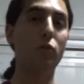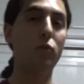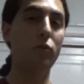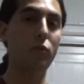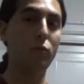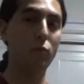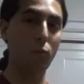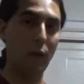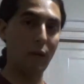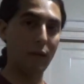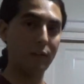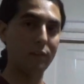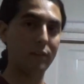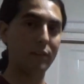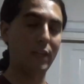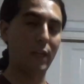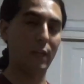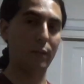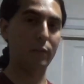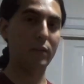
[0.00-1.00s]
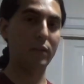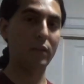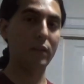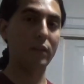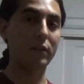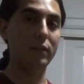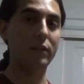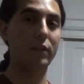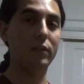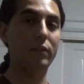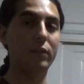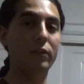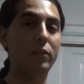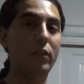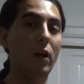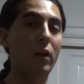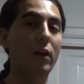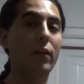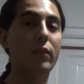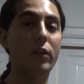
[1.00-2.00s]
to accept that
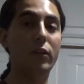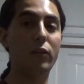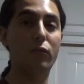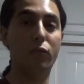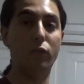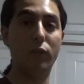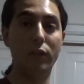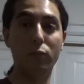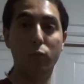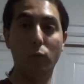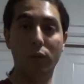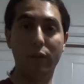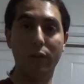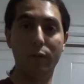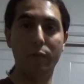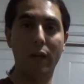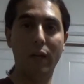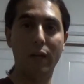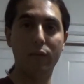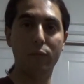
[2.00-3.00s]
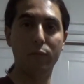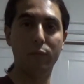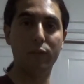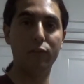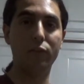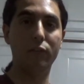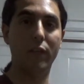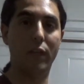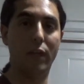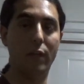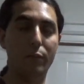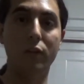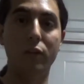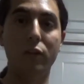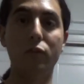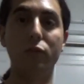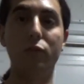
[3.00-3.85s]
none of his friends will come back from the snap,